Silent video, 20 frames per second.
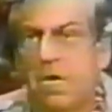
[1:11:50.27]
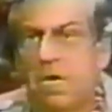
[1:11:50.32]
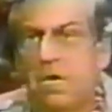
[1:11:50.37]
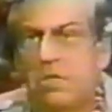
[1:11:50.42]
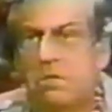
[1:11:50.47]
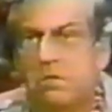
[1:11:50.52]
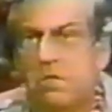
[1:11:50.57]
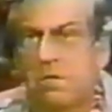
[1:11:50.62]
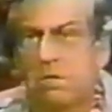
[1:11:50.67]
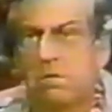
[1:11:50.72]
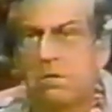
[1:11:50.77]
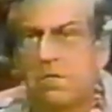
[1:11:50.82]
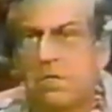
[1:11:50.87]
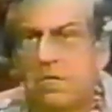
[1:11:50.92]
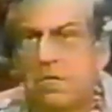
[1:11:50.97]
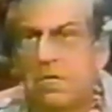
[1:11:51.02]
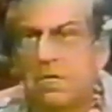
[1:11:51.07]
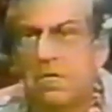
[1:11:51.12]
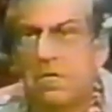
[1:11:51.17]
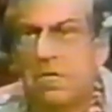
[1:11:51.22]
So
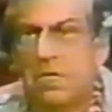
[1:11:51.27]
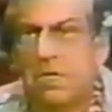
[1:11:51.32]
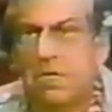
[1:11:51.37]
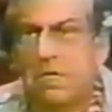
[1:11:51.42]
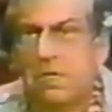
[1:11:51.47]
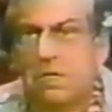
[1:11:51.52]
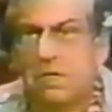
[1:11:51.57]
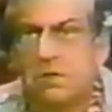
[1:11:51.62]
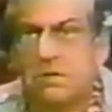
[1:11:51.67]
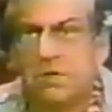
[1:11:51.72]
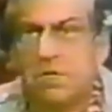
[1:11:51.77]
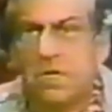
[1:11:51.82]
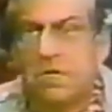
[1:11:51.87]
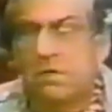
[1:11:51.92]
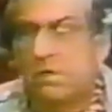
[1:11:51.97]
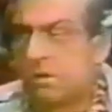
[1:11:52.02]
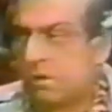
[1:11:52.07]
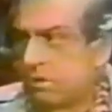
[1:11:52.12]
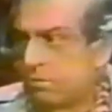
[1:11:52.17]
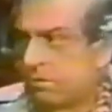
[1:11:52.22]
Jed
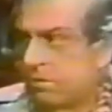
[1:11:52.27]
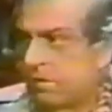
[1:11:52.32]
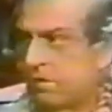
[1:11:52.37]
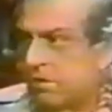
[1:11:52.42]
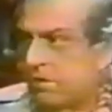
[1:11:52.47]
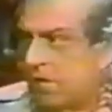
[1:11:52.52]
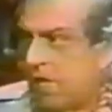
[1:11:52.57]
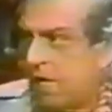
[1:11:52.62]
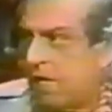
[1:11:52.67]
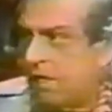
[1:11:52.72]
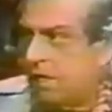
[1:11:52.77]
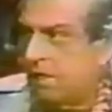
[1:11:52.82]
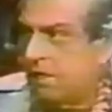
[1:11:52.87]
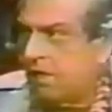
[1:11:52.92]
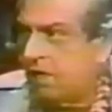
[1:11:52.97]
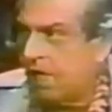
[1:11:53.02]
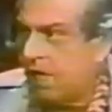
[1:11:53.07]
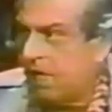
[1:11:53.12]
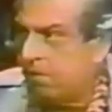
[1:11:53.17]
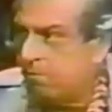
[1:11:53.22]
Hoover decided that
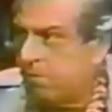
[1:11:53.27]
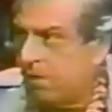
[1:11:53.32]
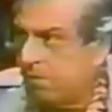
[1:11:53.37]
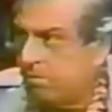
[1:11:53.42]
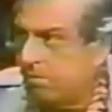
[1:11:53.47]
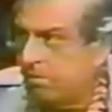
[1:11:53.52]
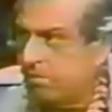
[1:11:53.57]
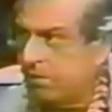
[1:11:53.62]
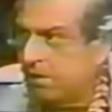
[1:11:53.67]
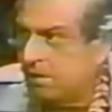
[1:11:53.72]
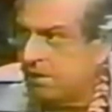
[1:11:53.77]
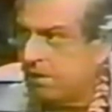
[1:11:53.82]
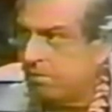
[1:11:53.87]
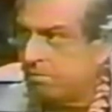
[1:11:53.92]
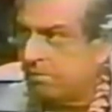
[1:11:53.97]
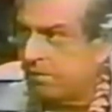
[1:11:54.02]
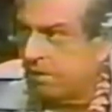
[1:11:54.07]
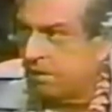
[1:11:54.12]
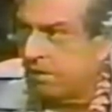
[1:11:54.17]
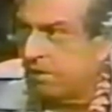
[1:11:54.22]
I had probably been tipped
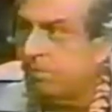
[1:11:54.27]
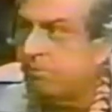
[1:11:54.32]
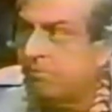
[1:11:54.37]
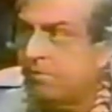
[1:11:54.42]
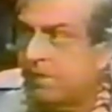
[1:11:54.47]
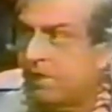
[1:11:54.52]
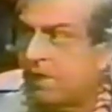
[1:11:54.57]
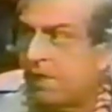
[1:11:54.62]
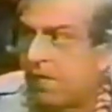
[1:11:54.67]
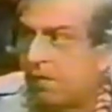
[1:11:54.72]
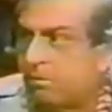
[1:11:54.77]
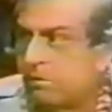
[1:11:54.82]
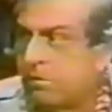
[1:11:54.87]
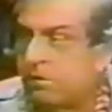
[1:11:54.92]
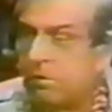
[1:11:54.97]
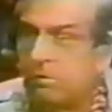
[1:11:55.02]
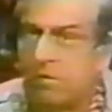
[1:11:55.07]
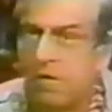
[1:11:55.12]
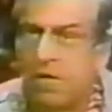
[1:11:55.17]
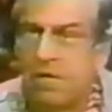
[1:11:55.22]
off and that I was so
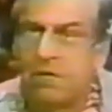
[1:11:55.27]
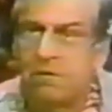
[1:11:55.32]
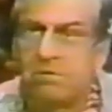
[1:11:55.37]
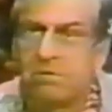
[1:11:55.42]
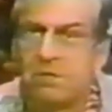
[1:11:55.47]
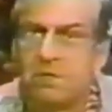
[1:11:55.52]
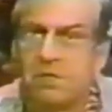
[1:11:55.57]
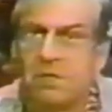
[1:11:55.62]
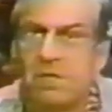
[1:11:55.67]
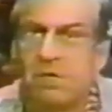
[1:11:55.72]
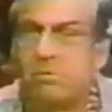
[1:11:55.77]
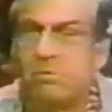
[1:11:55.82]
angry that I was